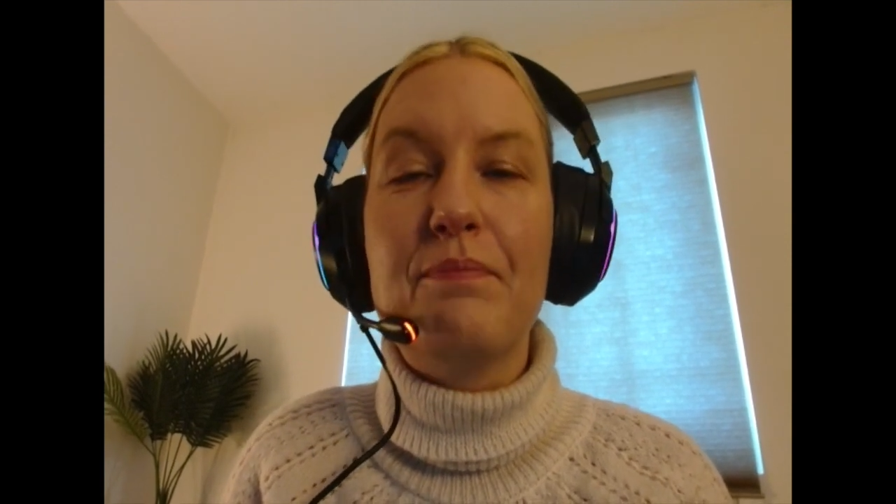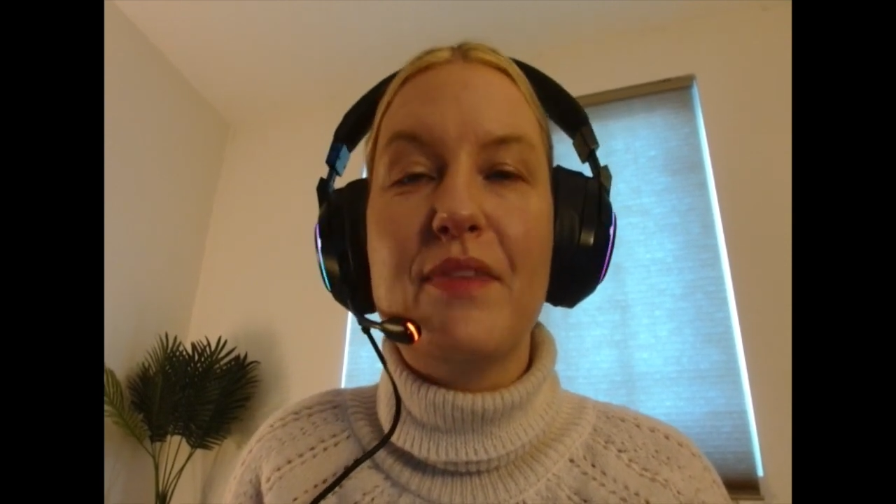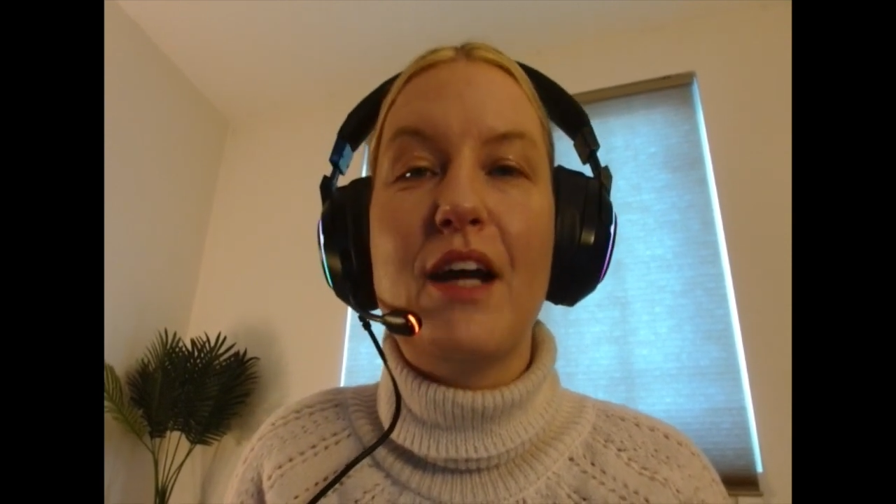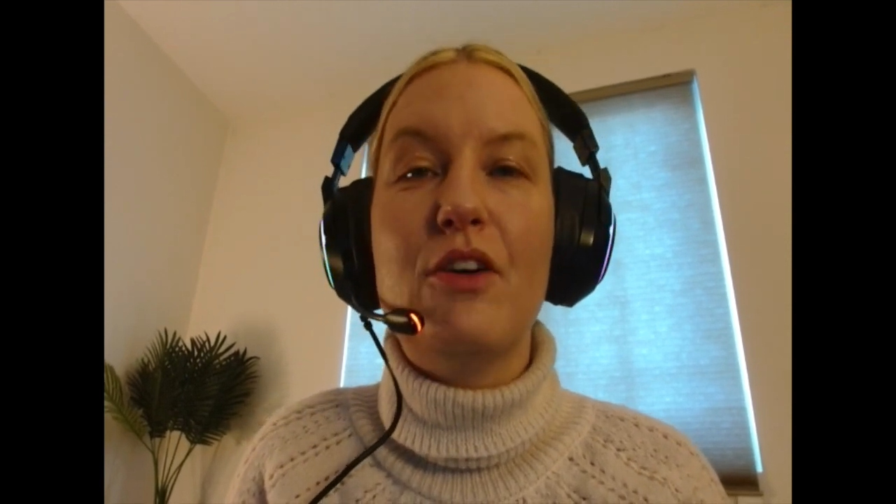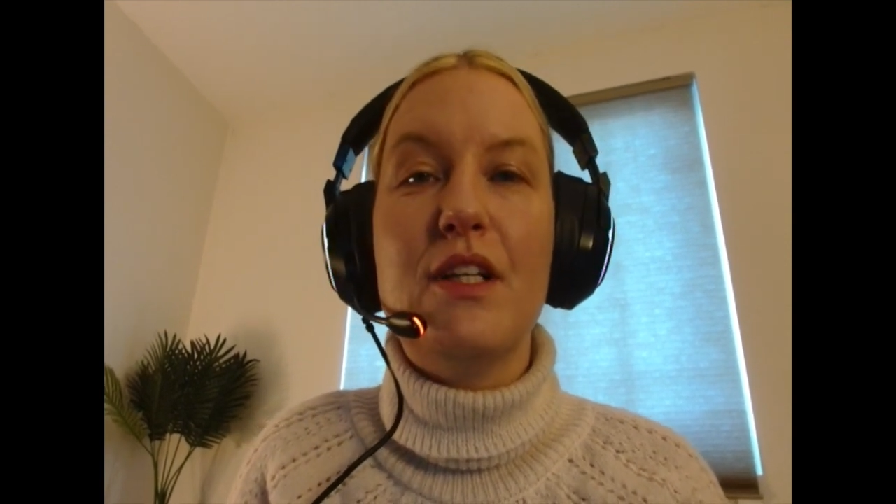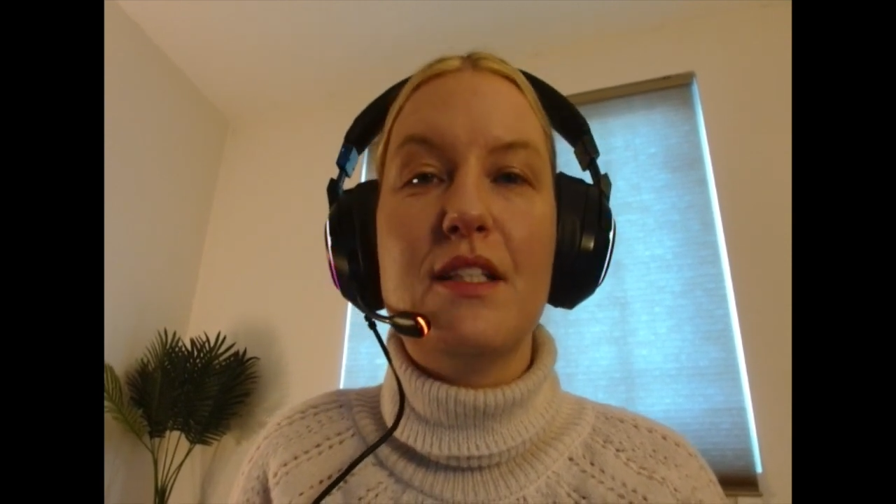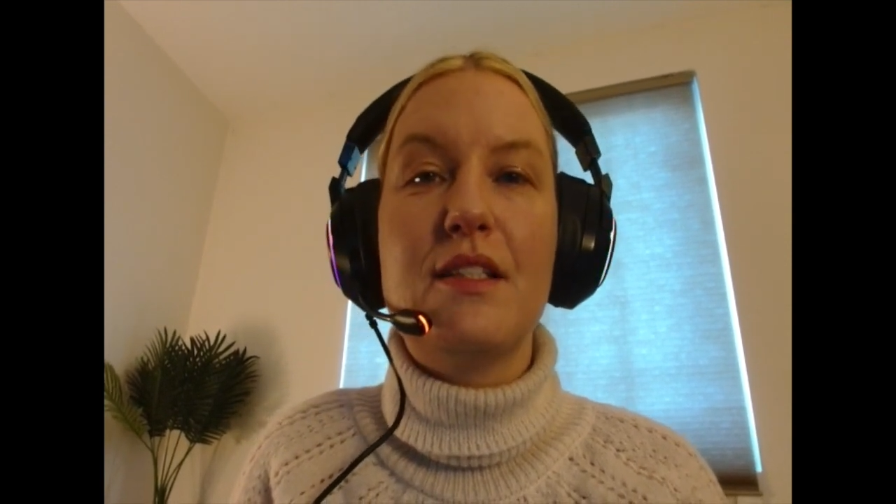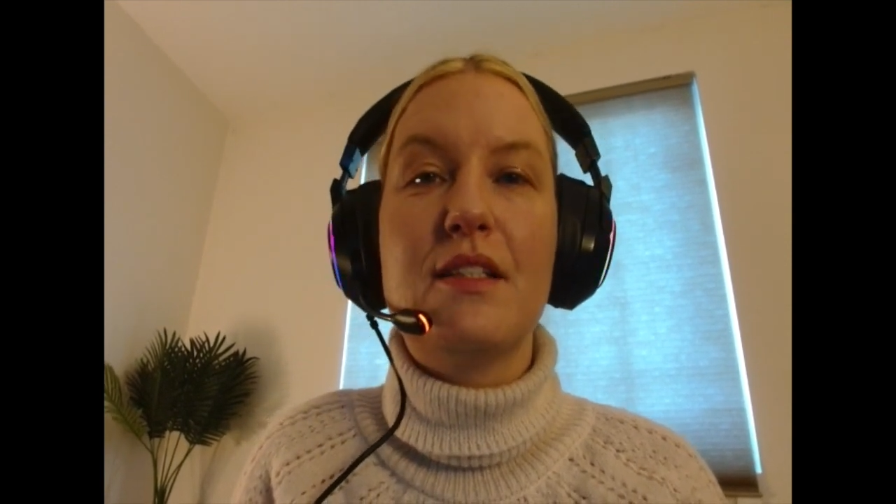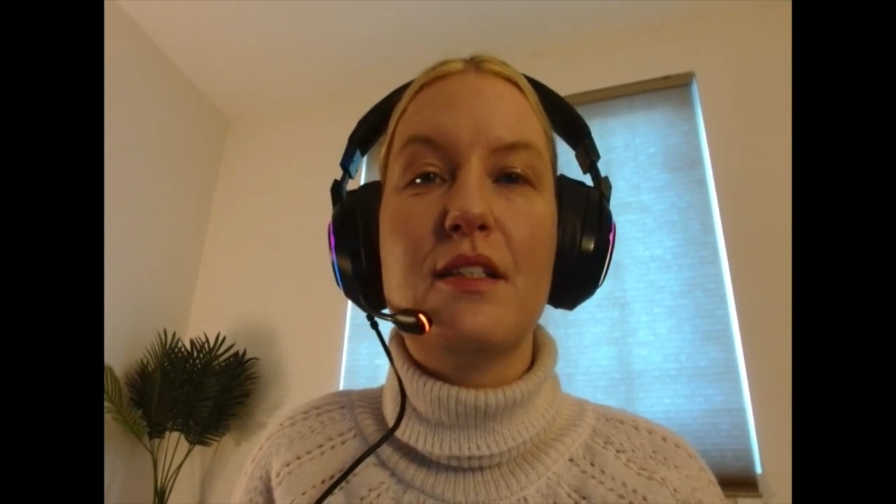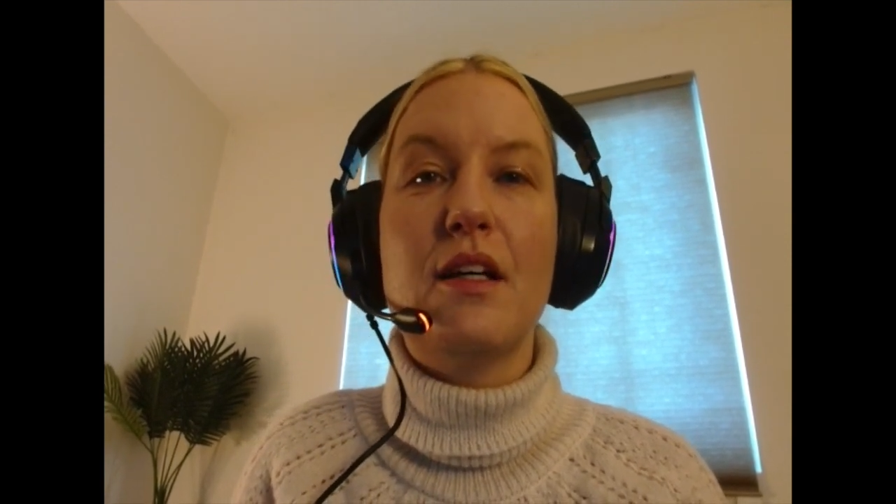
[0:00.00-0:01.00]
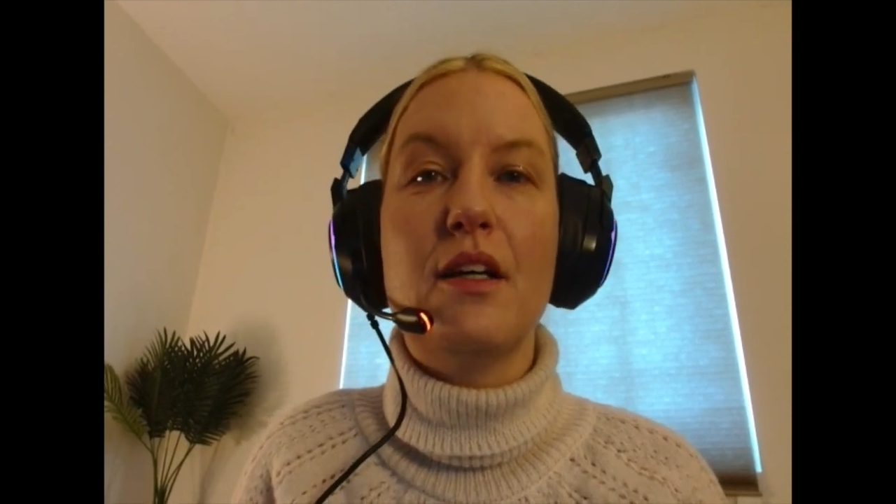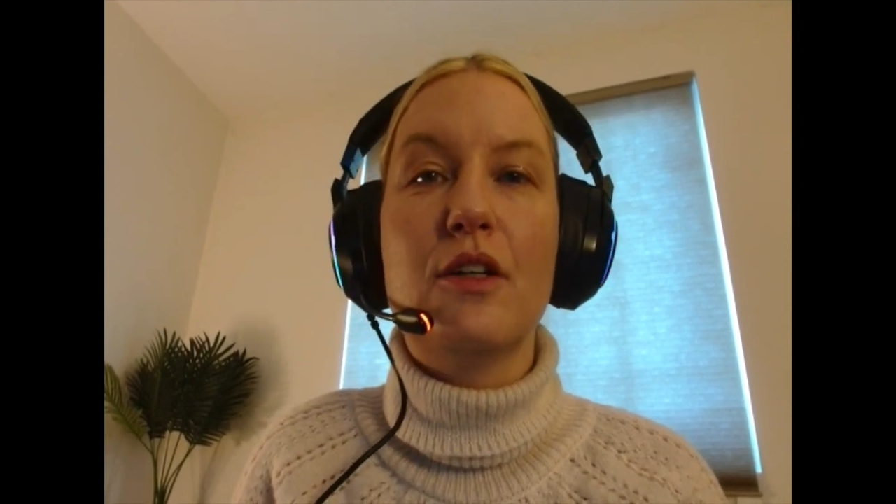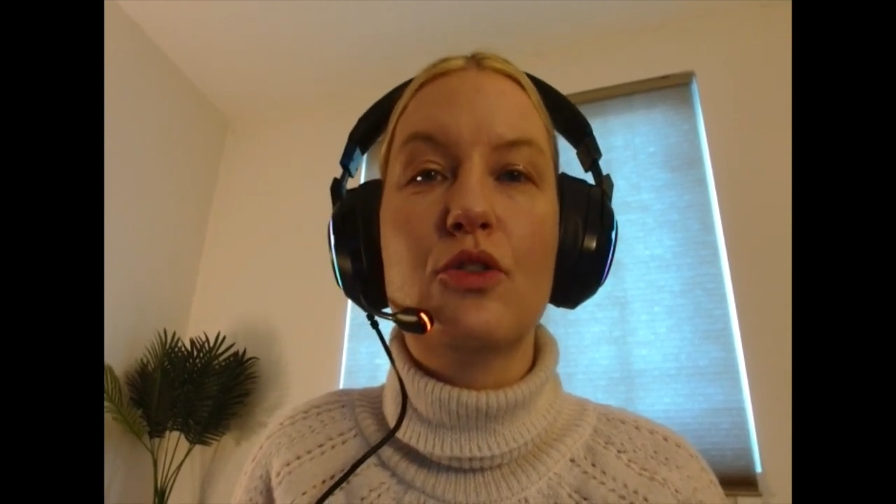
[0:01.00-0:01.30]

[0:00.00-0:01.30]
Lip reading: There is a